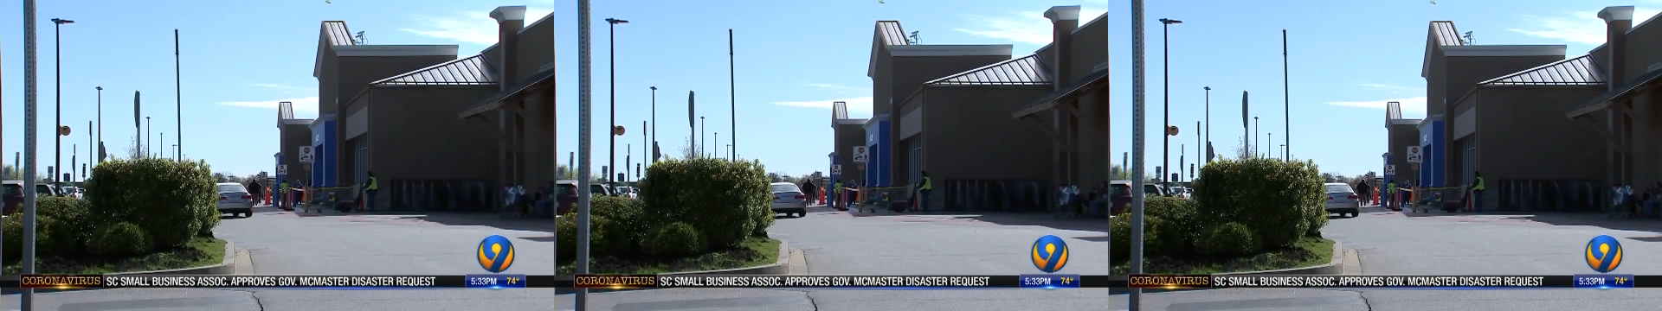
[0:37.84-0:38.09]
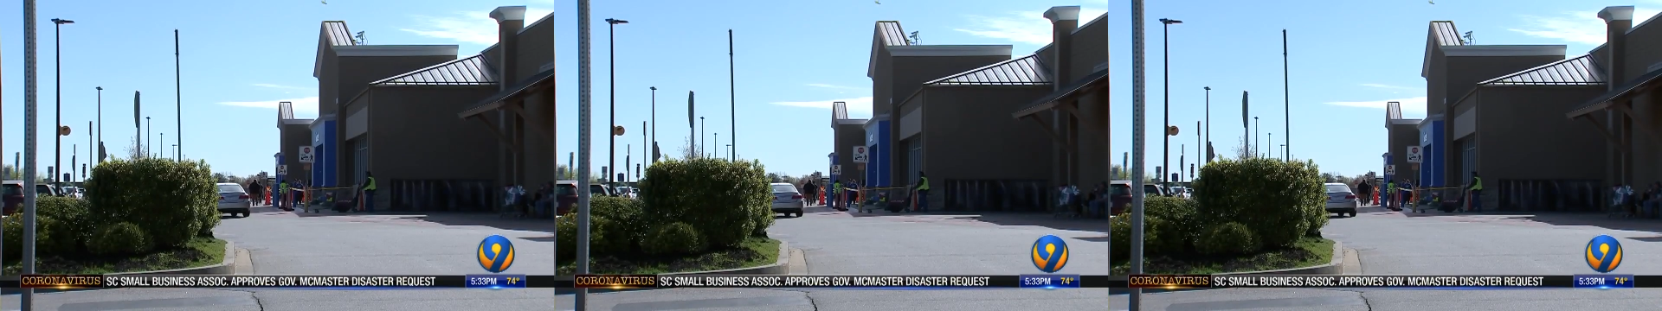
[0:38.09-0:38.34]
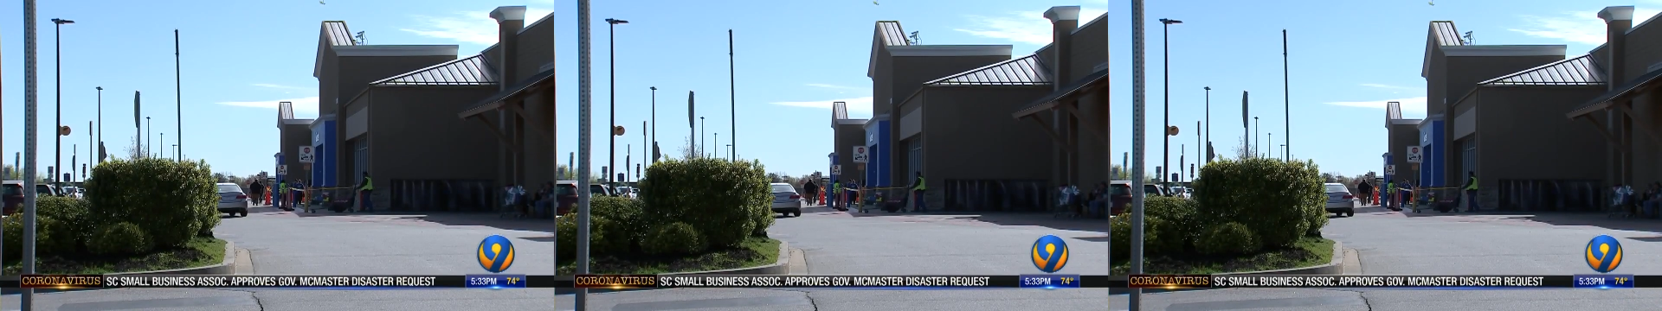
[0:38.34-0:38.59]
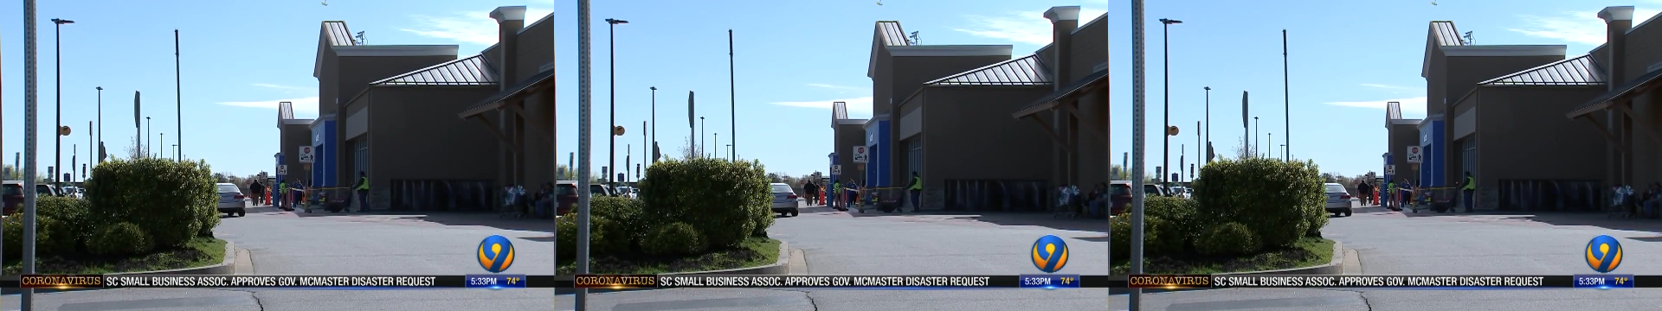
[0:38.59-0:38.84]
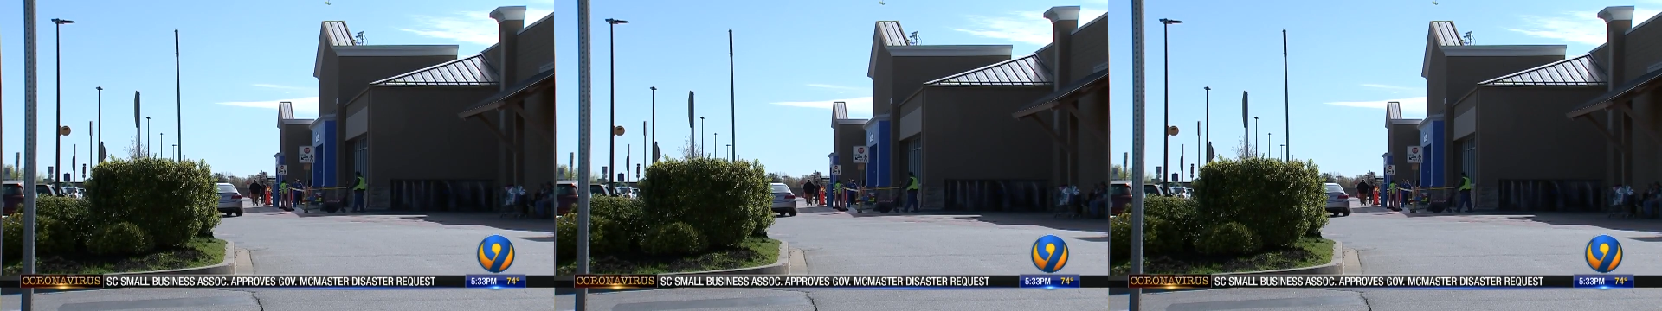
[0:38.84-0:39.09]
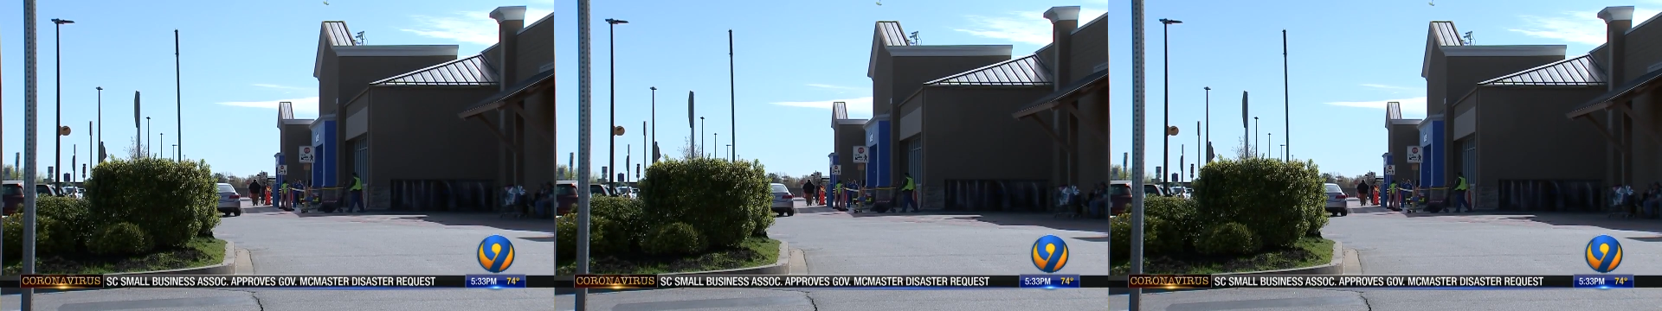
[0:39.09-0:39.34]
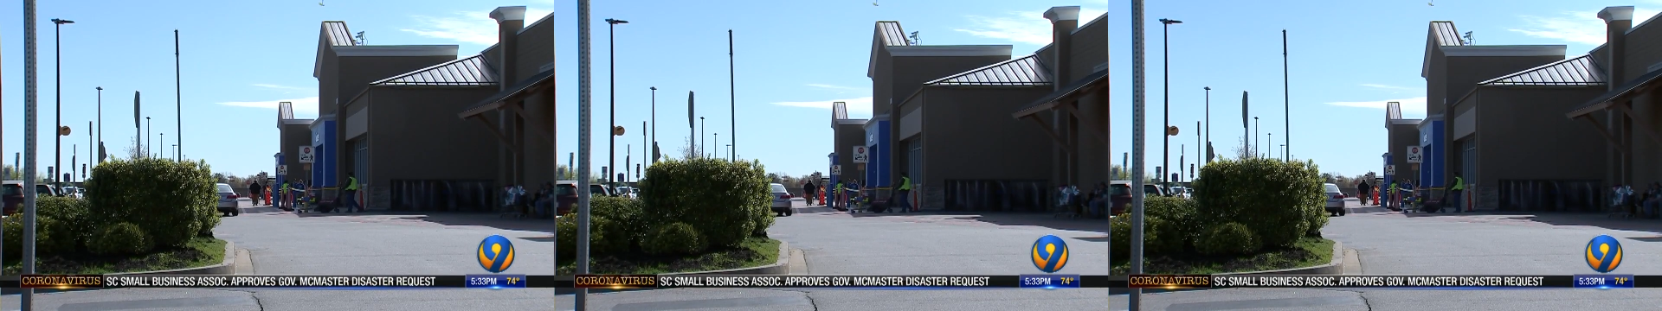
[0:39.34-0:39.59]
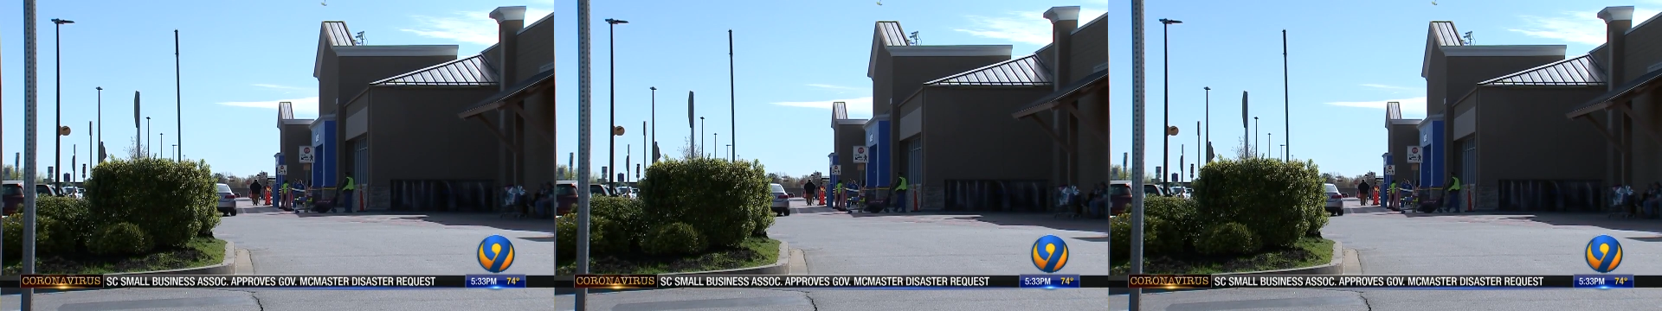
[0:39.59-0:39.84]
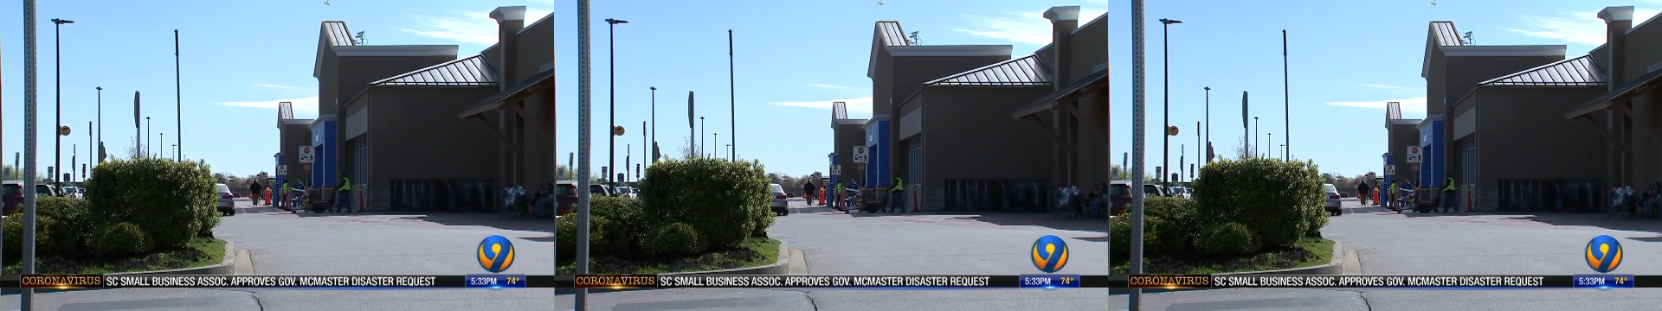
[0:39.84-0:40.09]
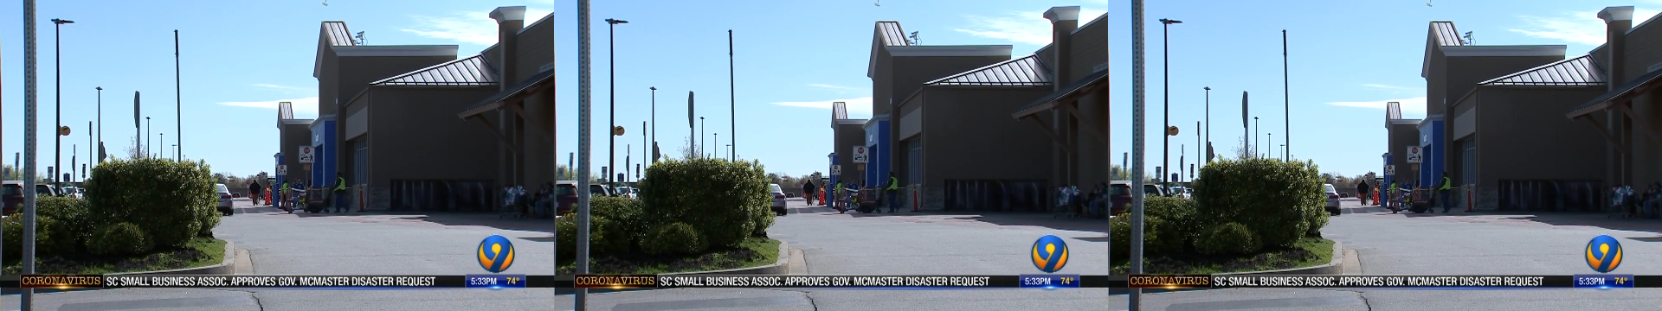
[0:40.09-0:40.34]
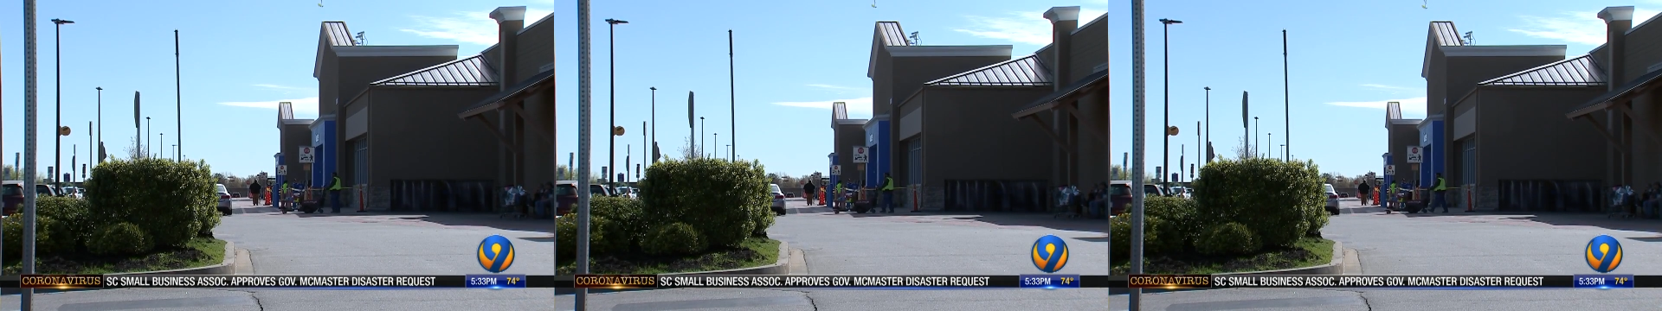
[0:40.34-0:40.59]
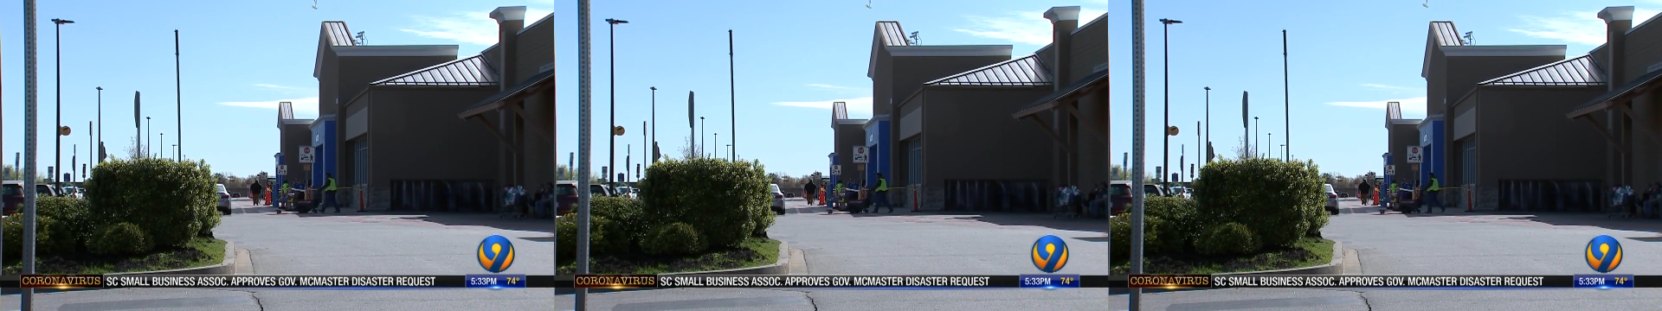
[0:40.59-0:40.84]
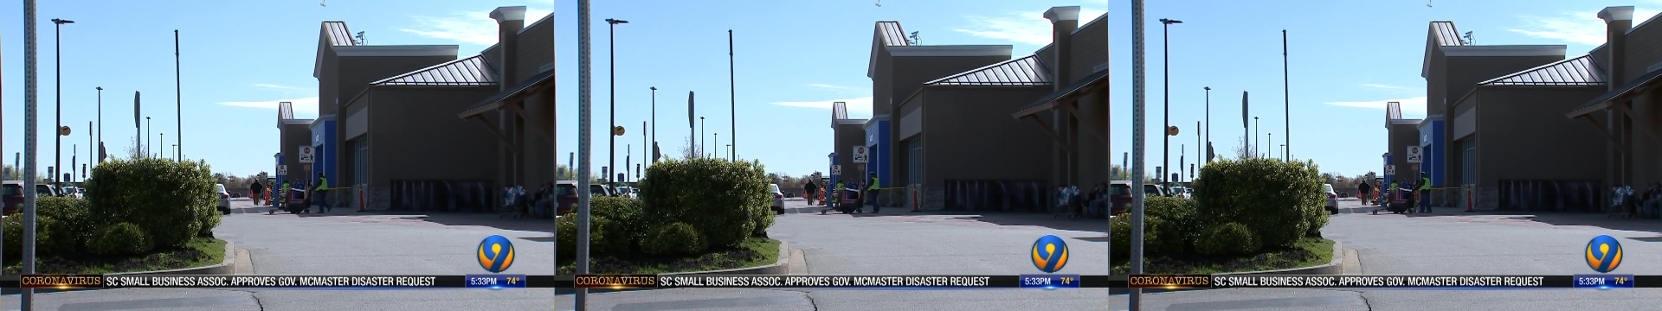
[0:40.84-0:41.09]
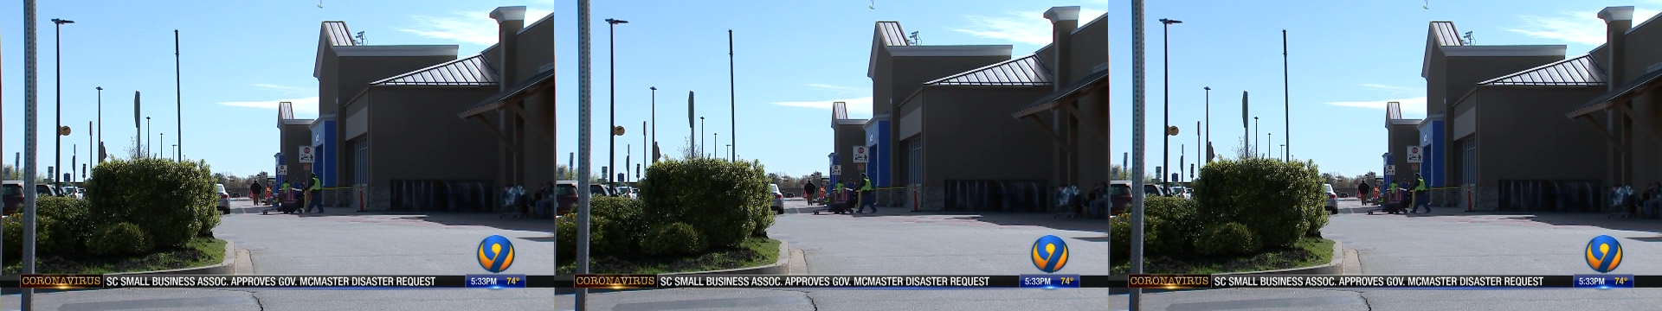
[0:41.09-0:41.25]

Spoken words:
Nobody's mouth can be seen.